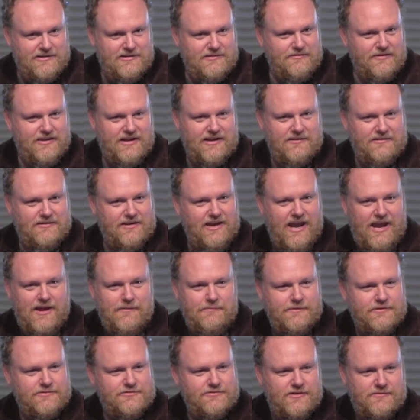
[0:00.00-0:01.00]
think of the
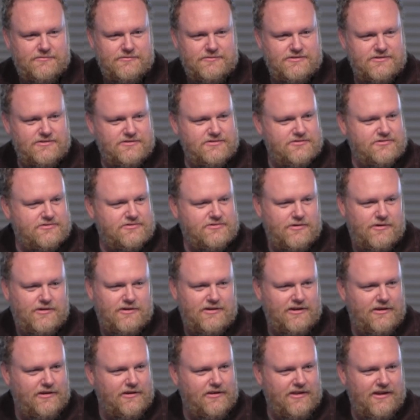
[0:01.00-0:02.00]
camping trips it's just a
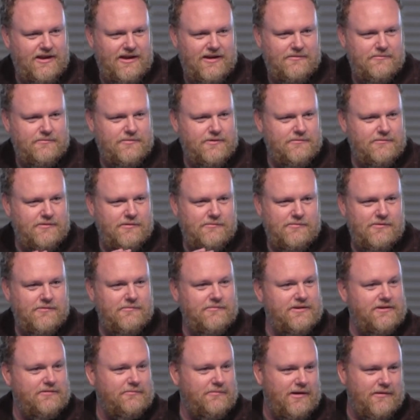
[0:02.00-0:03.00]
short little thing. Boom, boom,
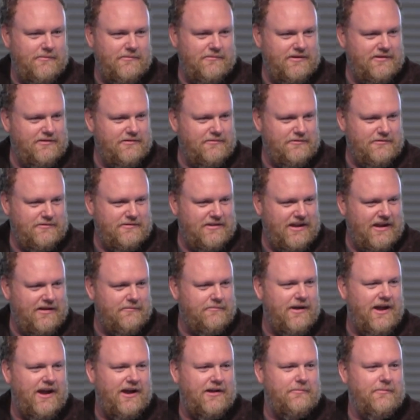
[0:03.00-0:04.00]
boom. And you, remember, you
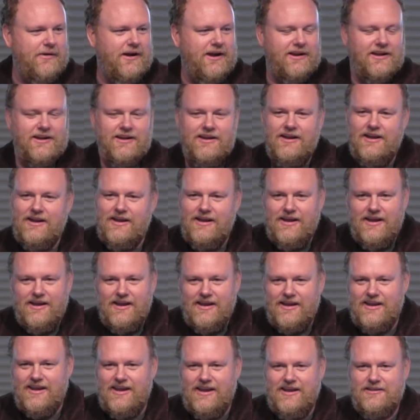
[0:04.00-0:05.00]
think back upon it,
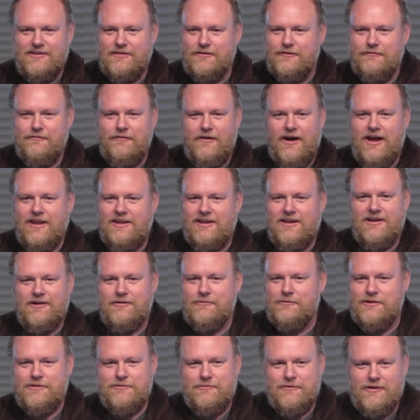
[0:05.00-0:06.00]
either fondly
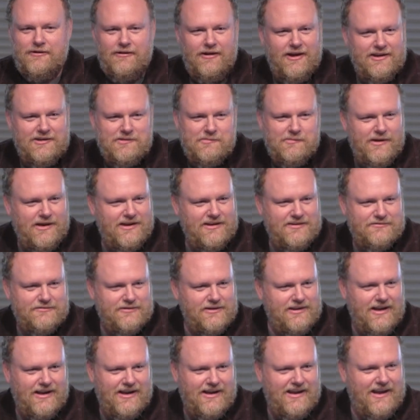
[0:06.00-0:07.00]
or with regret, depending if
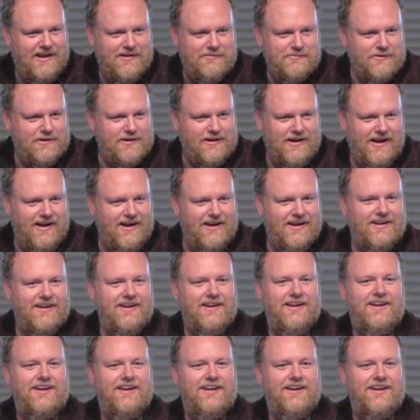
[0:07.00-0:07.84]
you like camping or not.